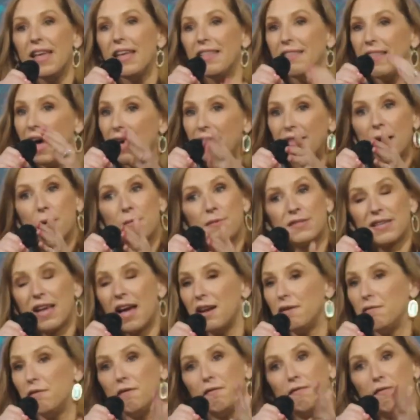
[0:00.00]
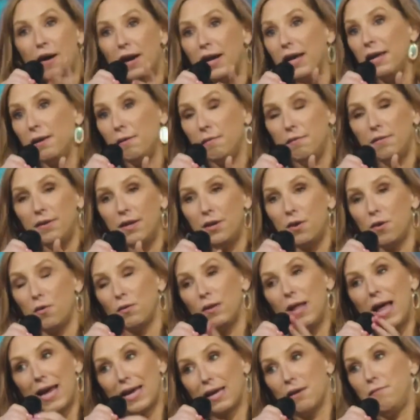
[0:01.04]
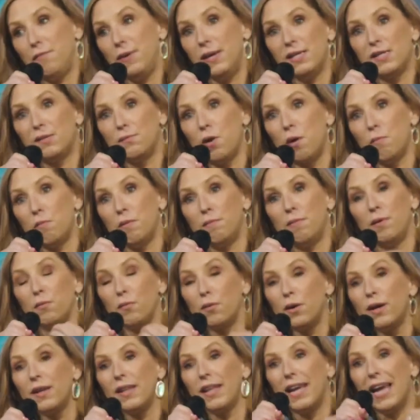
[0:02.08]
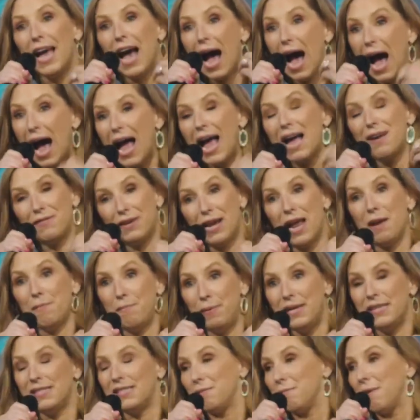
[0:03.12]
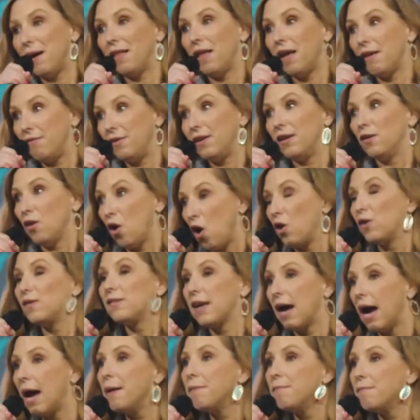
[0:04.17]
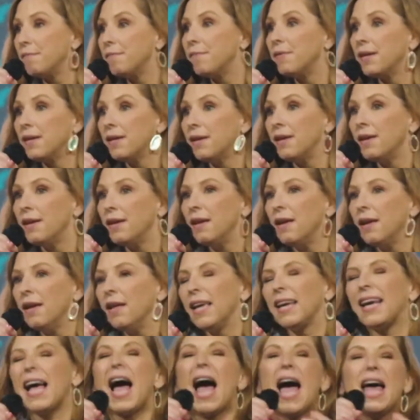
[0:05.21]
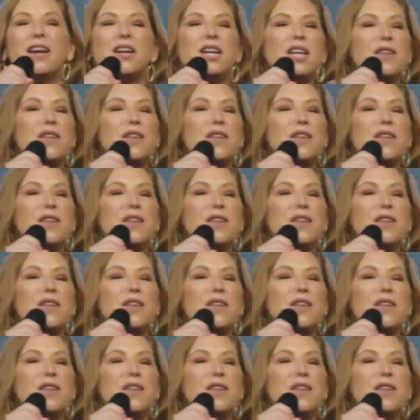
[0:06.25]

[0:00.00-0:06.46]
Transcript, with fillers: that, that was kind of a funny, you know, lack of peace moment, but really, I haven't had peace in my life in a long time. Like, I don't